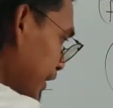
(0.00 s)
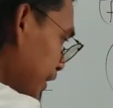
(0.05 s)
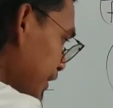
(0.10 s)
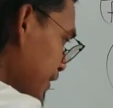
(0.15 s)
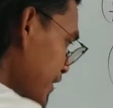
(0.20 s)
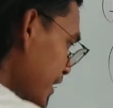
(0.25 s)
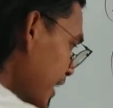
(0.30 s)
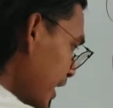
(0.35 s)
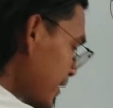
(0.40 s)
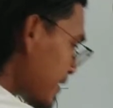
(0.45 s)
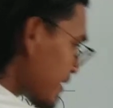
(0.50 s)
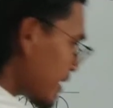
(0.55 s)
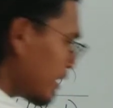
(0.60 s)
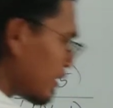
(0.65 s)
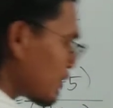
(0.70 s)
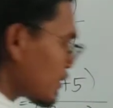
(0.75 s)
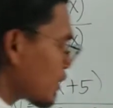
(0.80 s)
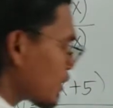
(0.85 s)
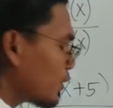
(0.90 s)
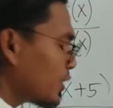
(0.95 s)
is
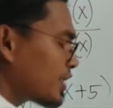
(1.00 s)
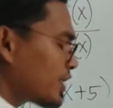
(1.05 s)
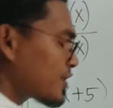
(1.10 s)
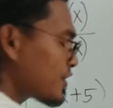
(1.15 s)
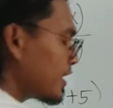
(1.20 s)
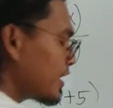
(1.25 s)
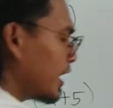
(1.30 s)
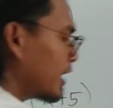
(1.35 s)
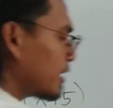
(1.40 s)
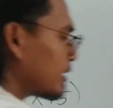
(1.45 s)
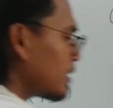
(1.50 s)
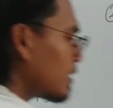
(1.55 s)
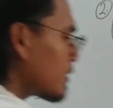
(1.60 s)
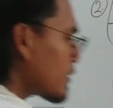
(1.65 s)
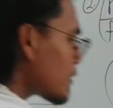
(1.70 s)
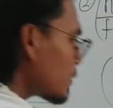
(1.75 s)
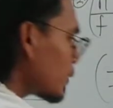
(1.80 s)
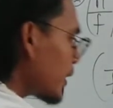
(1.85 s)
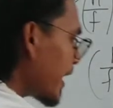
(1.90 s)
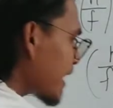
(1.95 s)
cancelled, so it's
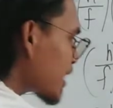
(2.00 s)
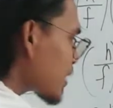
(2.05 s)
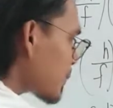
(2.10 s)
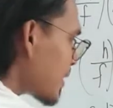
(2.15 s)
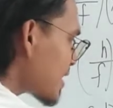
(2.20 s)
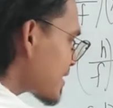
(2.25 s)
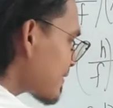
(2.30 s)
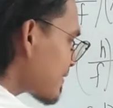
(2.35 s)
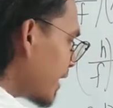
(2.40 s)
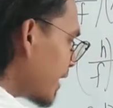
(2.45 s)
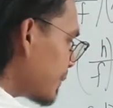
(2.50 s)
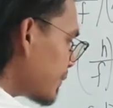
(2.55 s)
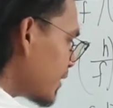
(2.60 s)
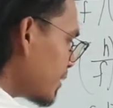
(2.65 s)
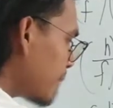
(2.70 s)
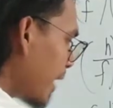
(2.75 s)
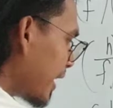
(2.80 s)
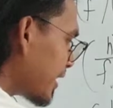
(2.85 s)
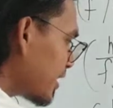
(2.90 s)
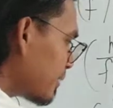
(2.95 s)
not. So x plus
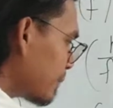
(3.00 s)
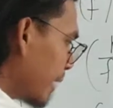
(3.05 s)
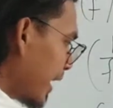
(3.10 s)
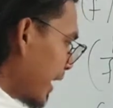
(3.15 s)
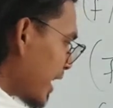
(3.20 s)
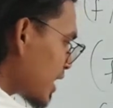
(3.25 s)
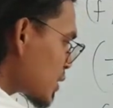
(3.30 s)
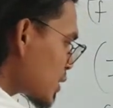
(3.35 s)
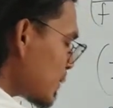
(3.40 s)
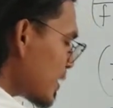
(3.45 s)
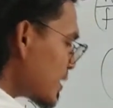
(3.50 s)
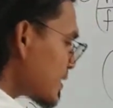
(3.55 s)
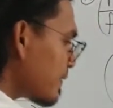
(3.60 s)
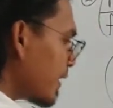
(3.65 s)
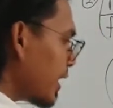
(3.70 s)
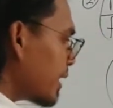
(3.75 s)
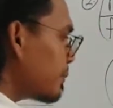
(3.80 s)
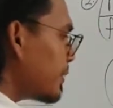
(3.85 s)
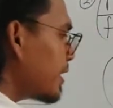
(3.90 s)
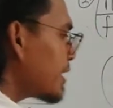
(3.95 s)
5 divided by x plus
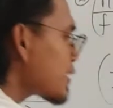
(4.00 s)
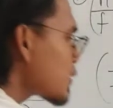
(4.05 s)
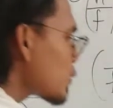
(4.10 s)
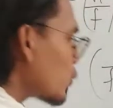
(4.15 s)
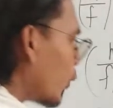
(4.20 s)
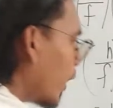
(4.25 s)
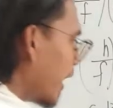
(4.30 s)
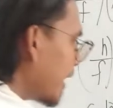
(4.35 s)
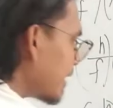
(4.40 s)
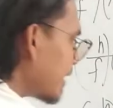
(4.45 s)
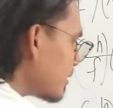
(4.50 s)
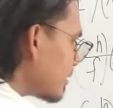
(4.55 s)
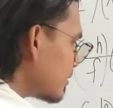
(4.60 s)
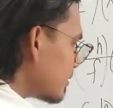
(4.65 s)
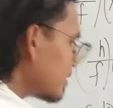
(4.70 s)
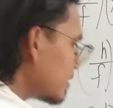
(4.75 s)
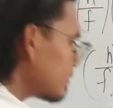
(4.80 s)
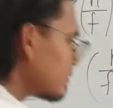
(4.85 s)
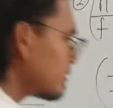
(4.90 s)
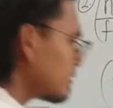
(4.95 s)
5 is
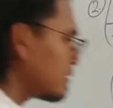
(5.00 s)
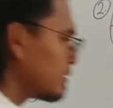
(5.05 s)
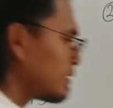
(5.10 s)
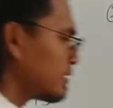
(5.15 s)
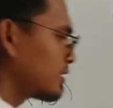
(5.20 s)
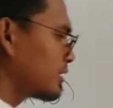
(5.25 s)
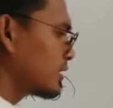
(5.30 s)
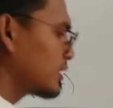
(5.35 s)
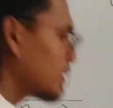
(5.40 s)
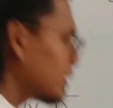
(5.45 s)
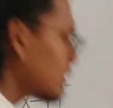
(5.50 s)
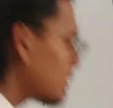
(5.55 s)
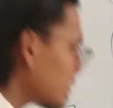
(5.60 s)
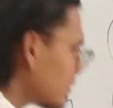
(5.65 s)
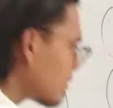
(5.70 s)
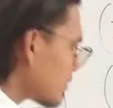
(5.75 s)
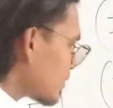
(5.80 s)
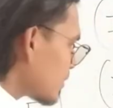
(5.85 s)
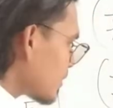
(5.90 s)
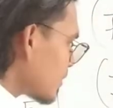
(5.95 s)
1.
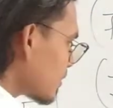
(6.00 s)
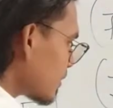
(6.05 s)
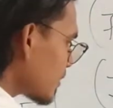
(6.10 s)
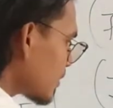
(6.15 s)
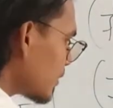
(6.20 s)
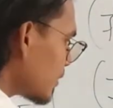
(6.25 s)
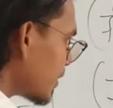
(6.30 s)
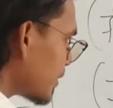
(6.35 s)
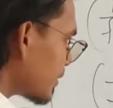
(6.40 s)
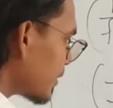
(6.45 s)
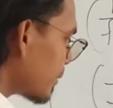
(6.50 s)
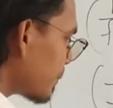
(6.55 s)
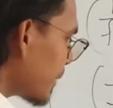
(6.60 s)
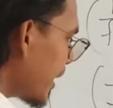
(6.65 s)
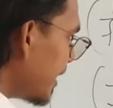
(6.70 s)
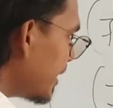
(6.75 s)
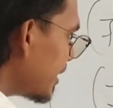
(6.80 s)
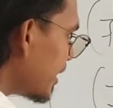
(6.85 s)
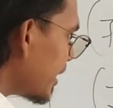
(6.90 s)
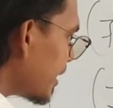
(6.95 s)
So the
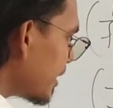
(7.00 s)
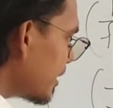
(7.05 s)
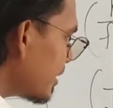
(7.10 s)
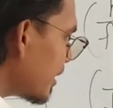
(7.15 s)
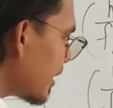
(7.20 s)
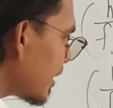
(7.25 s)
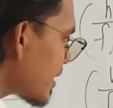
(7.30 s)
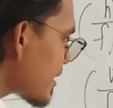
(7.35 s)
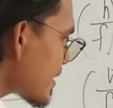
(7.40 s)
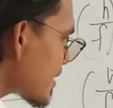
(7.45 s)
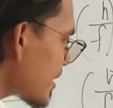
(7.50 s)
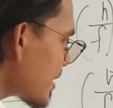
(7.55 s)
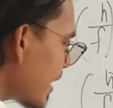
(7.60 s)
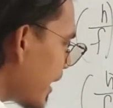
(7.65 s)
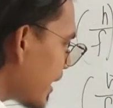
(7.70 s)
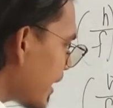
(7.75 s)
remaining is